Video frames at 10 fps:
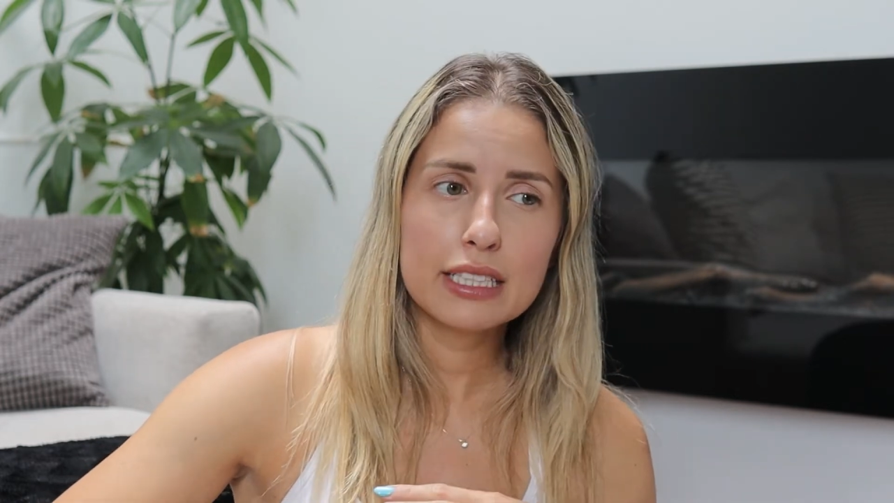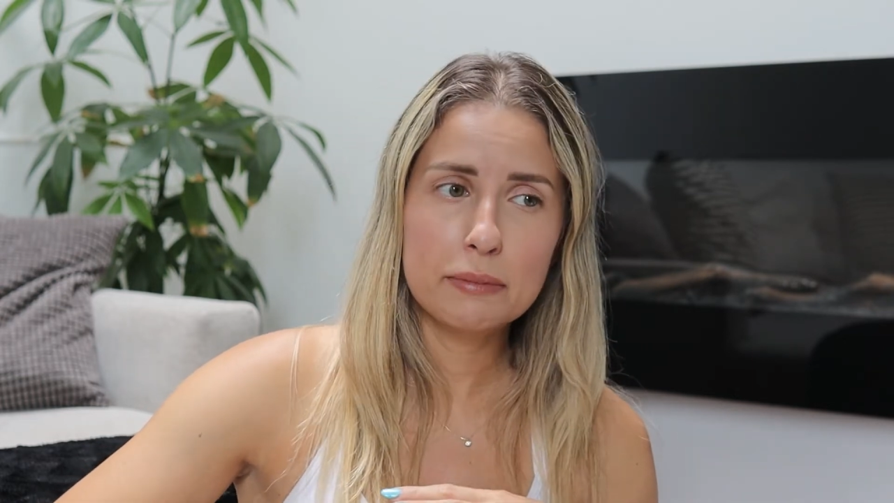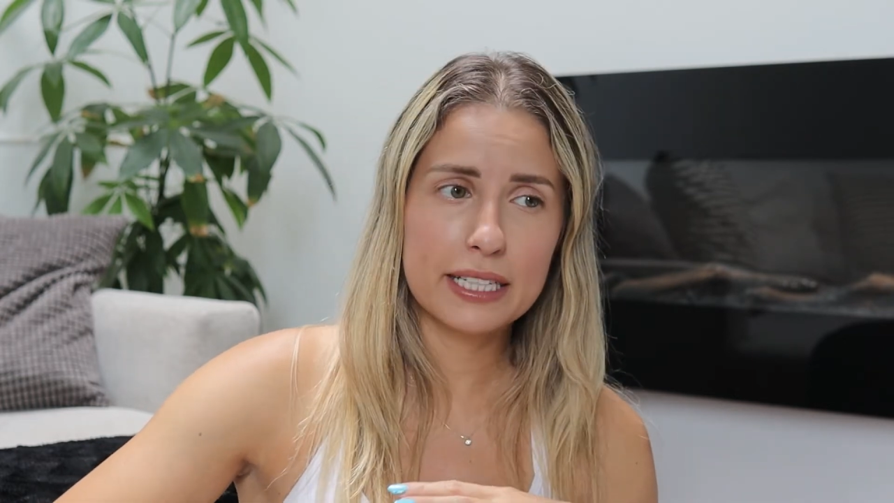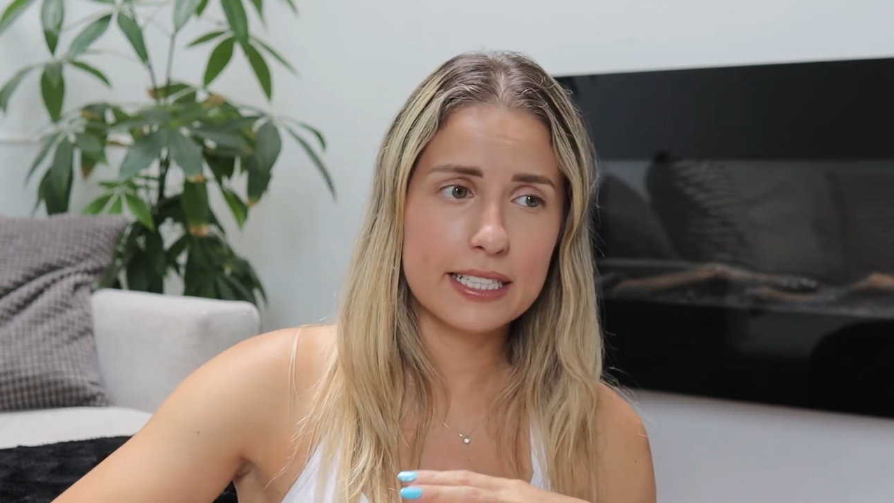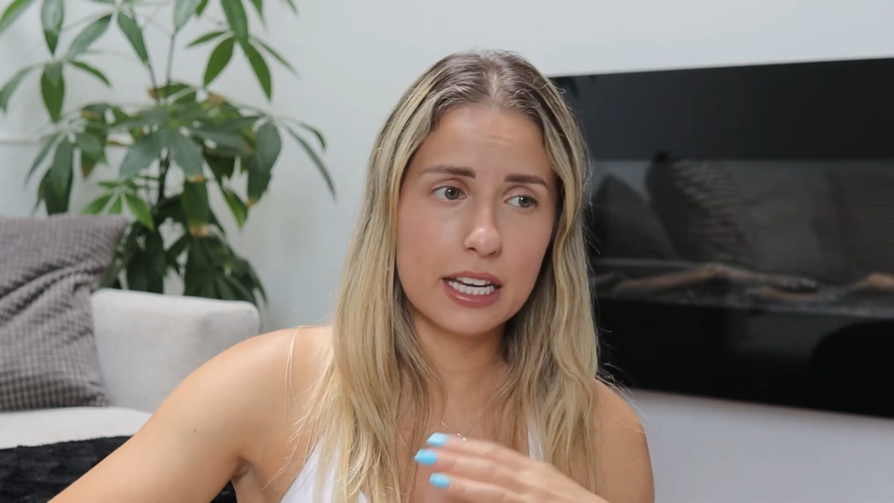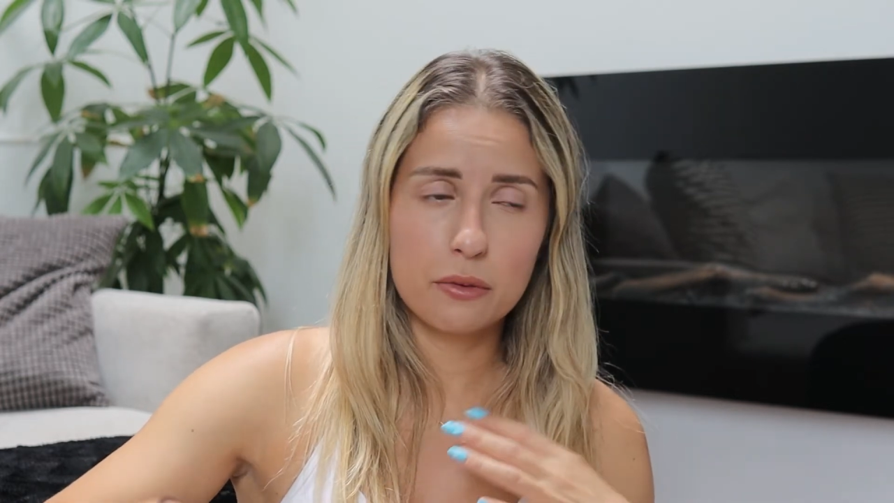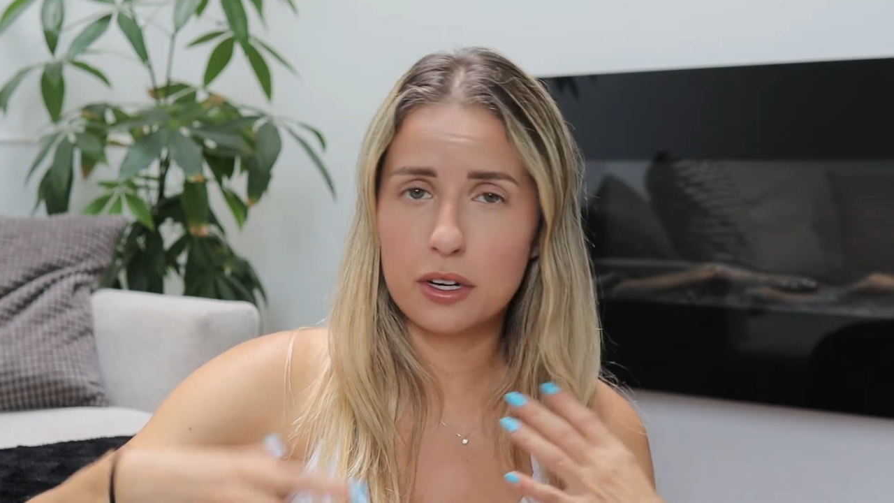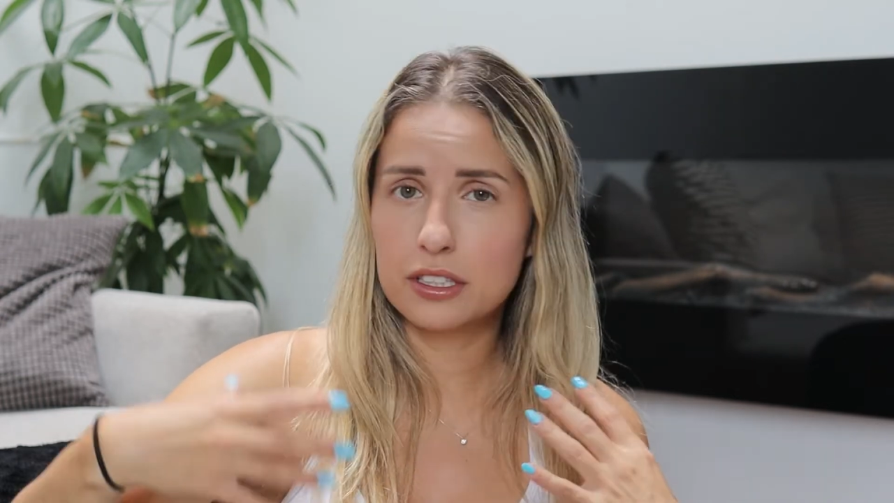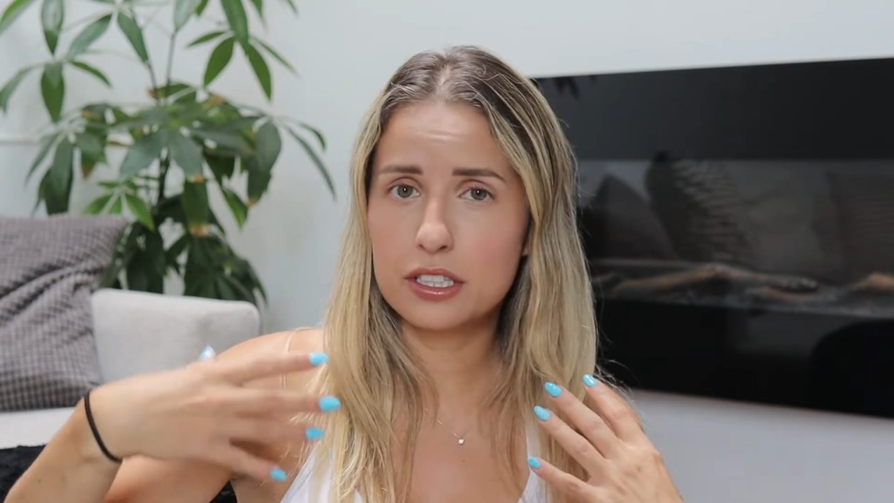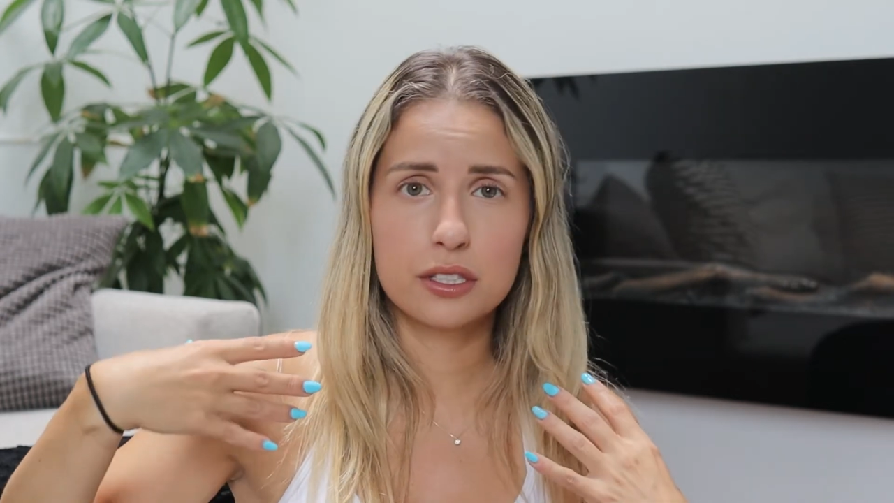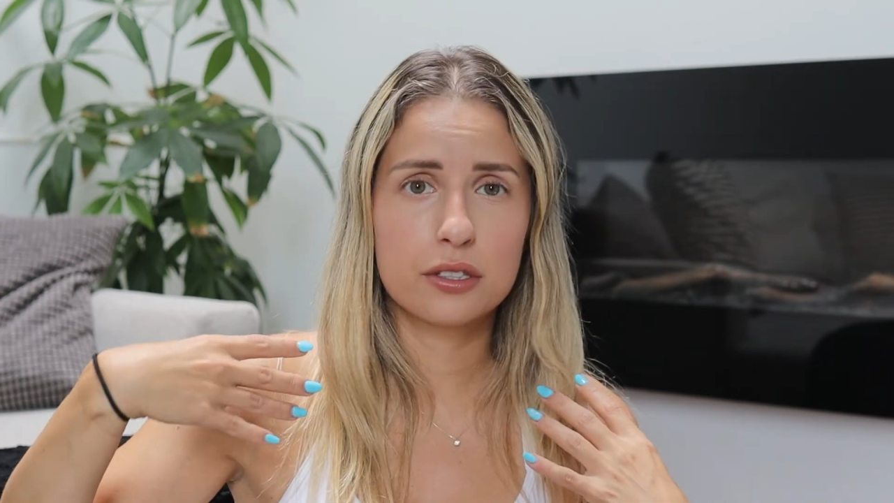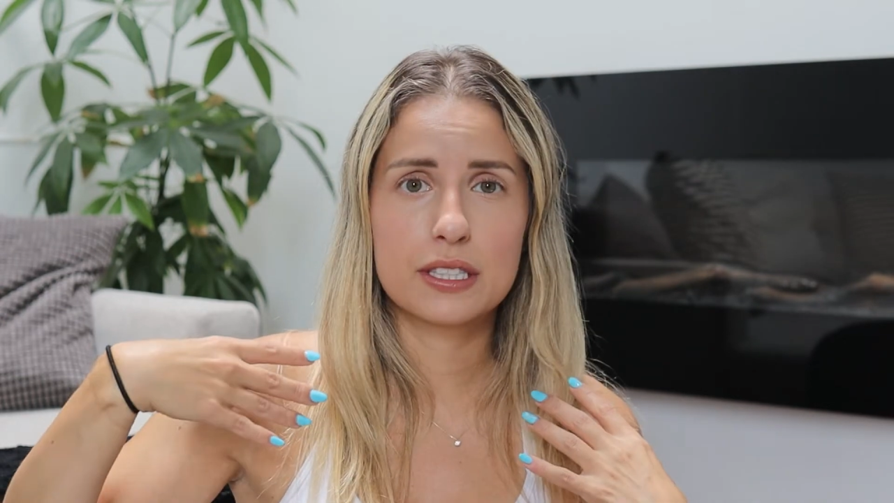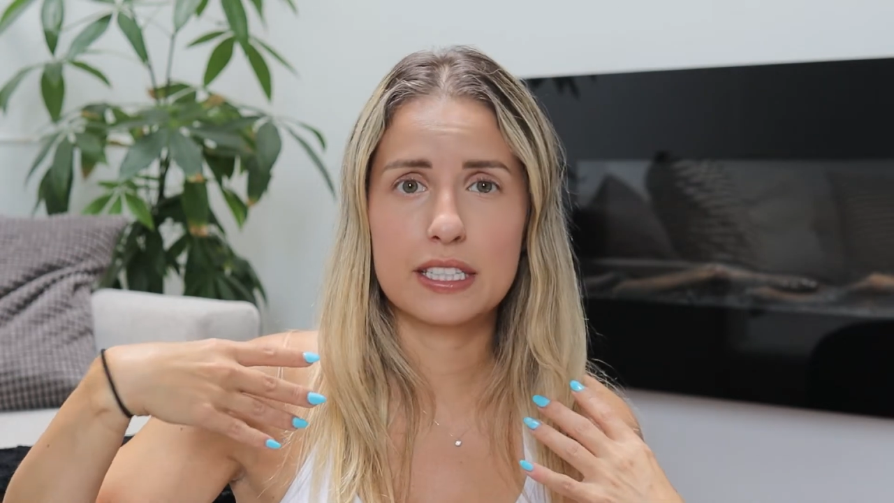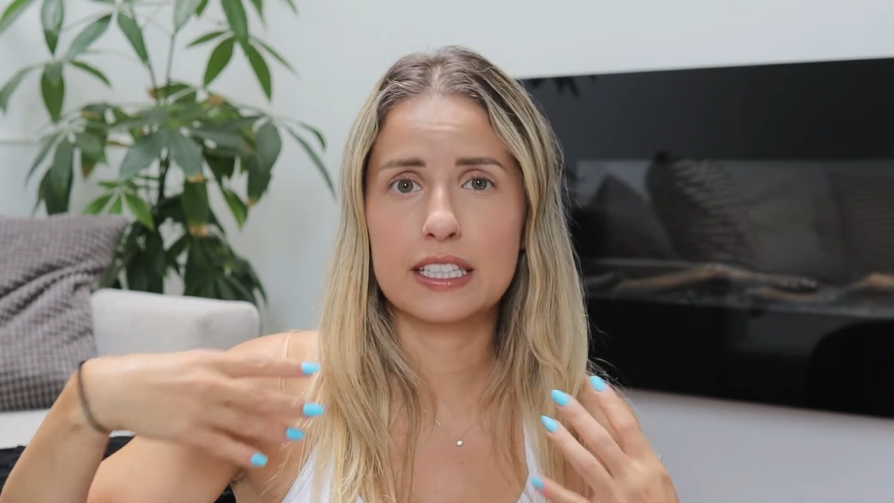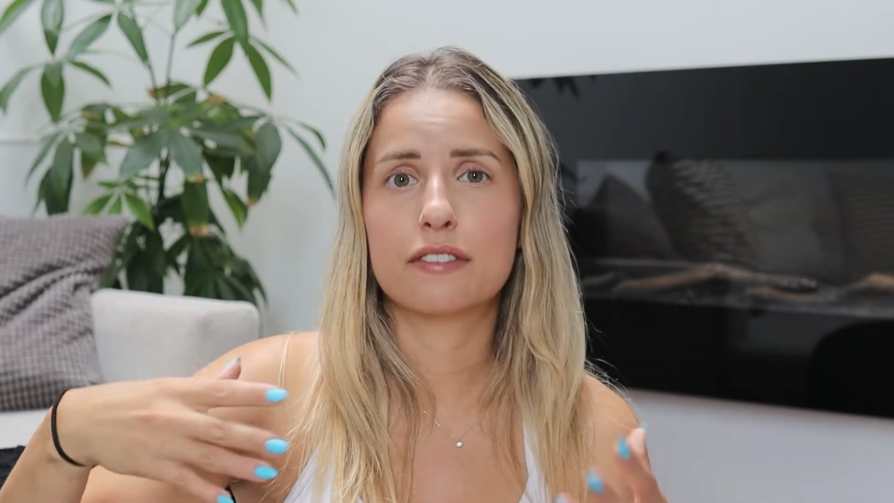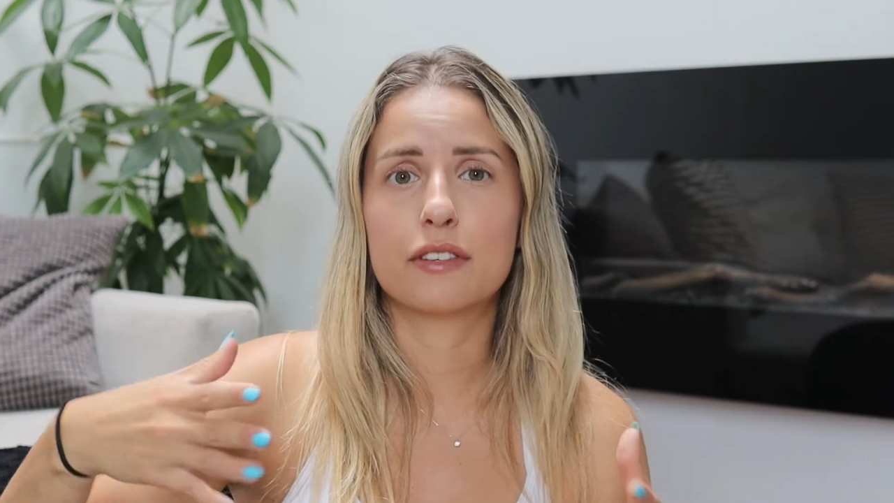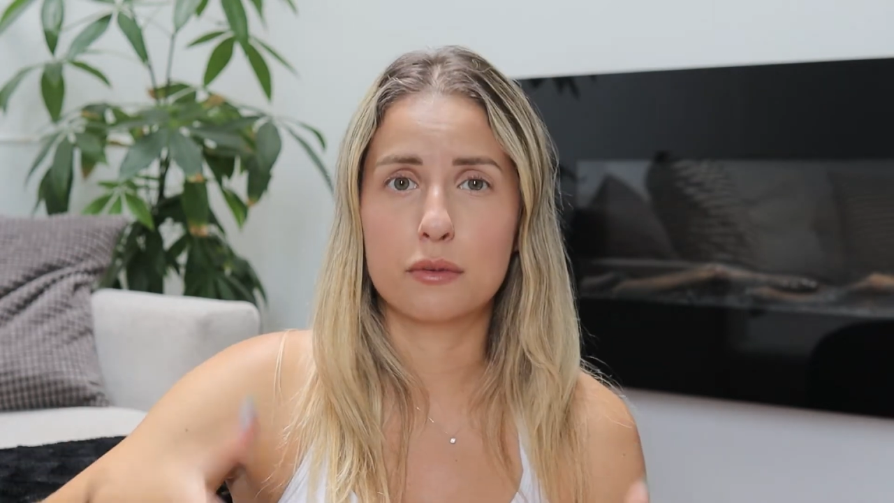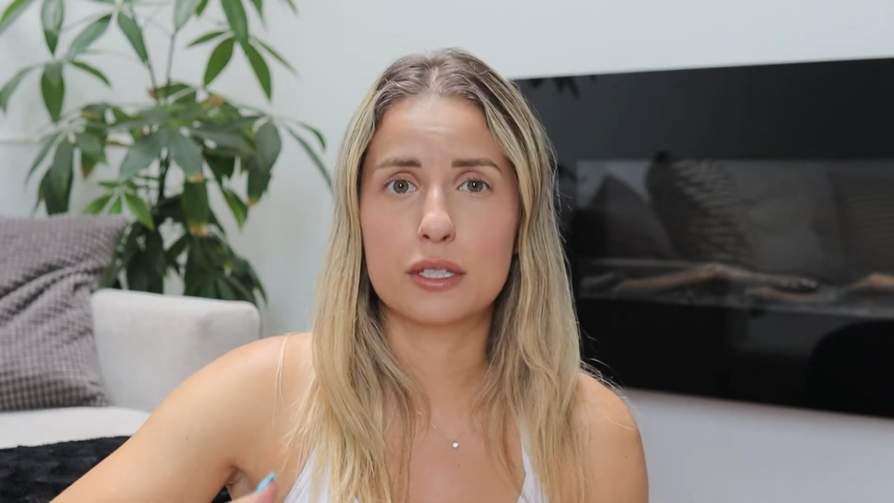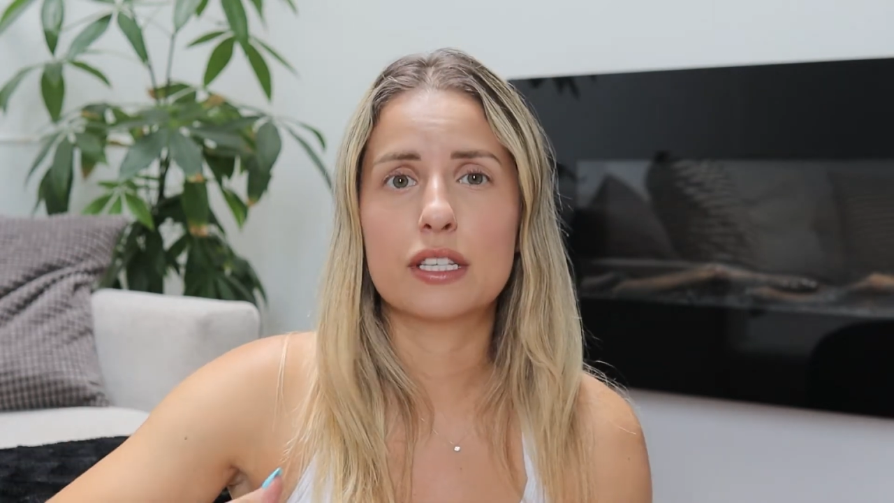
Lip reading: because I wanted to see if it was